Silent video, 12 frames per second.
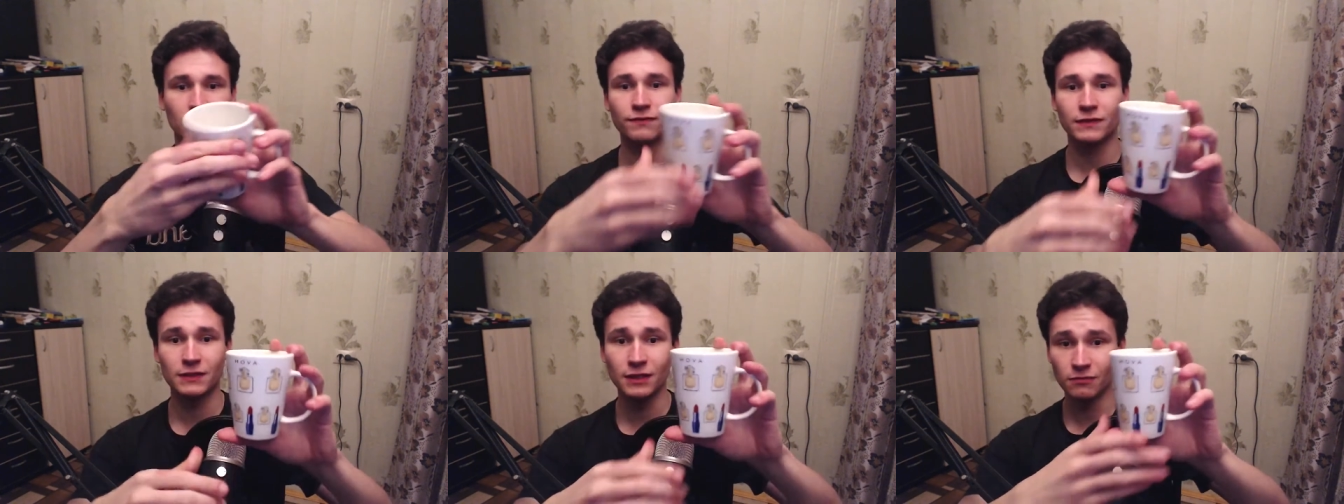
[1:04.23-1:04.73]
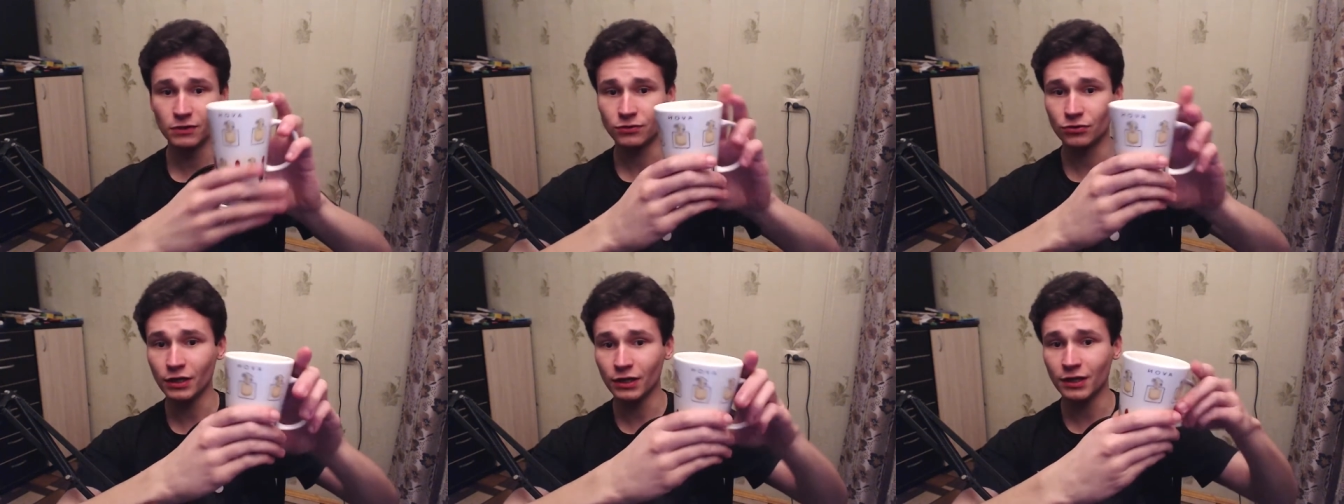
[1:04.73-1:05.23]
of
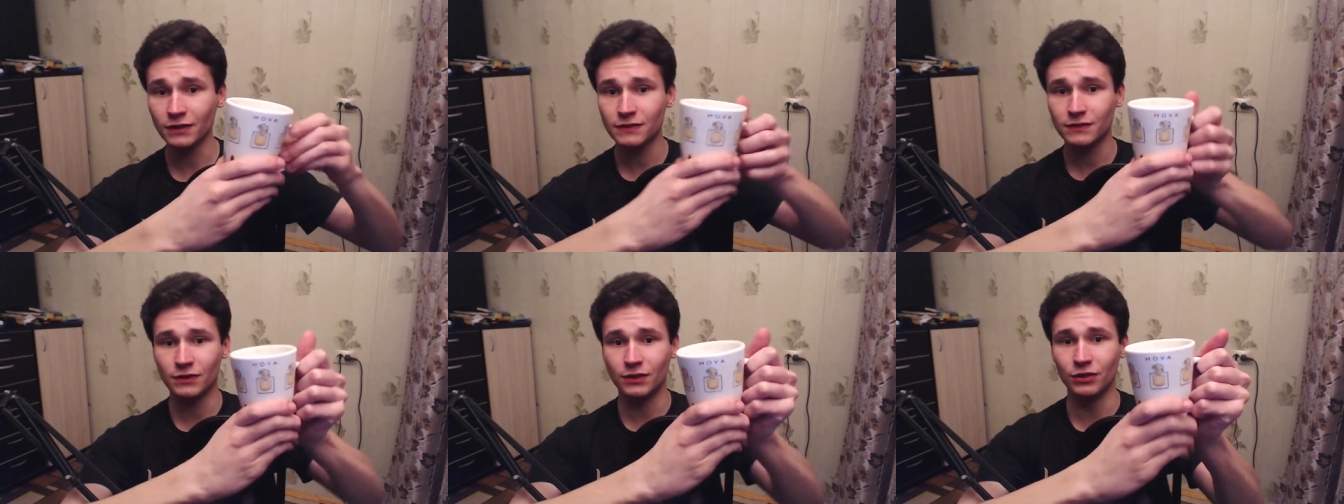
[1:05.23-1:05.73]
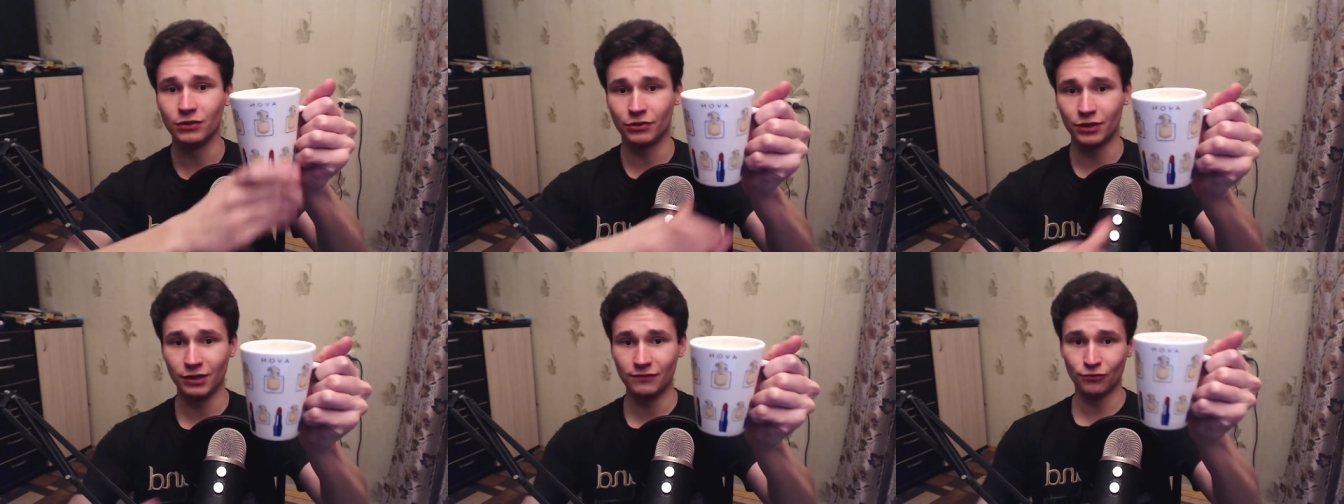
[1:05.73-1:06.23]
symmetry, yes,
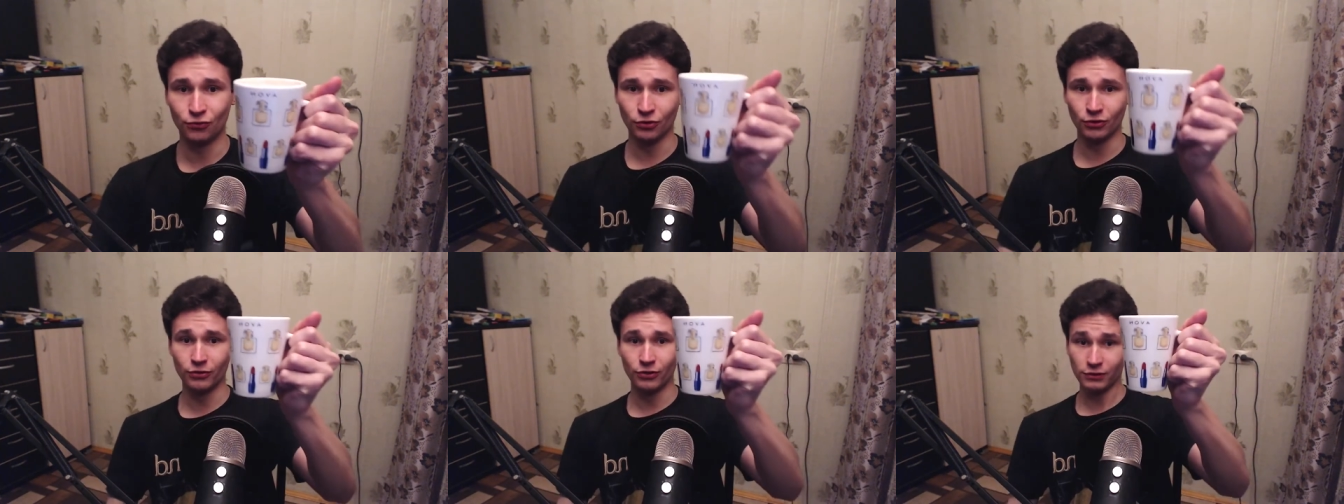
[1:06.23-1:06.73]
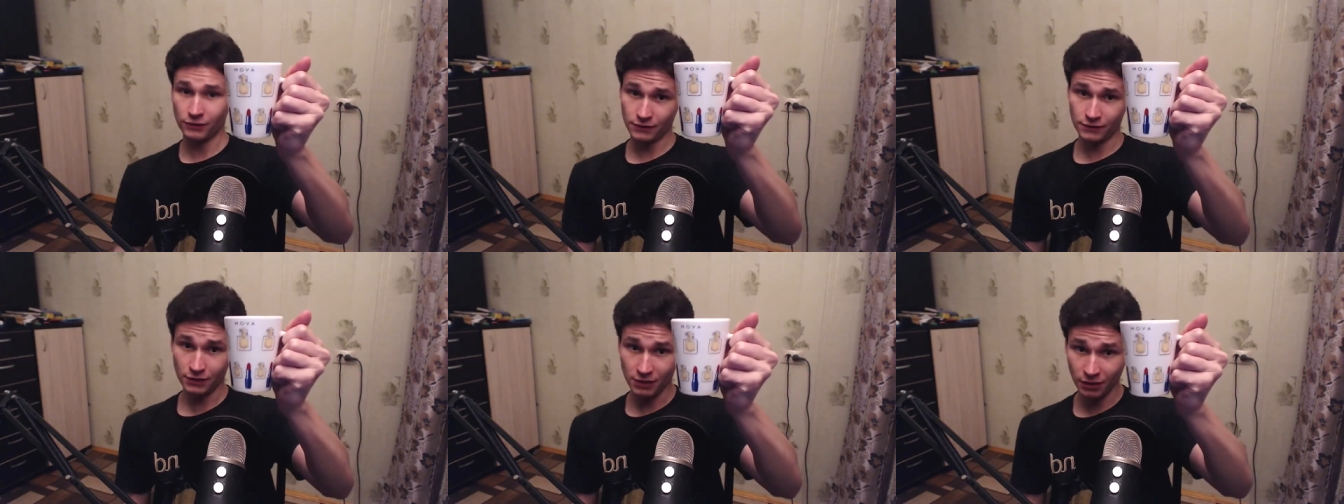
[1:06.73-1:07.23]
here if we will look it
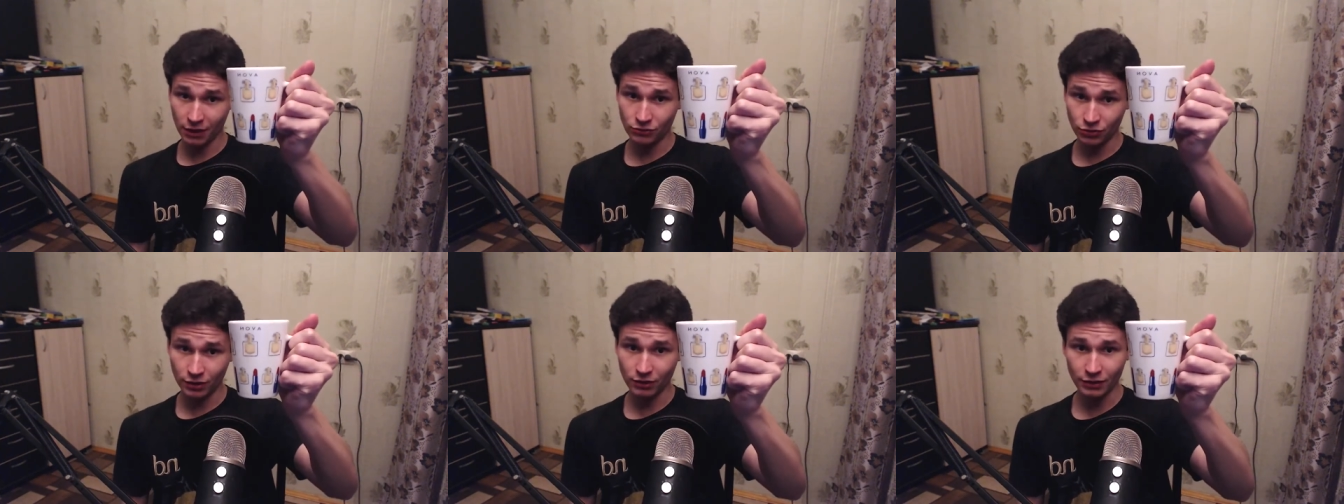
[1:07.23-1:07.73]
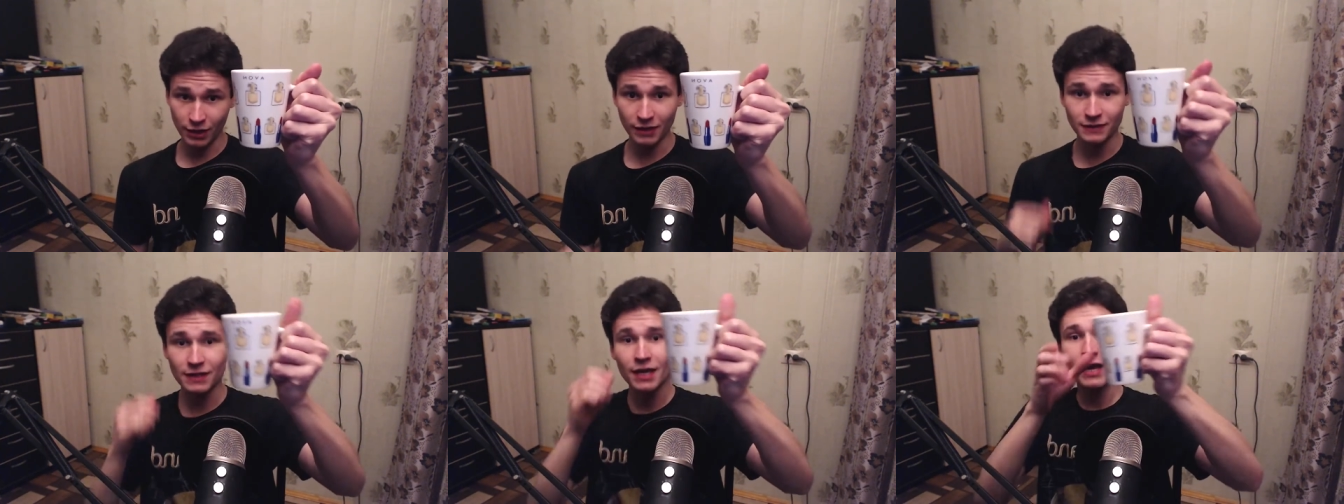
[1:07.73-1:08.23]
is symmetrical, yes,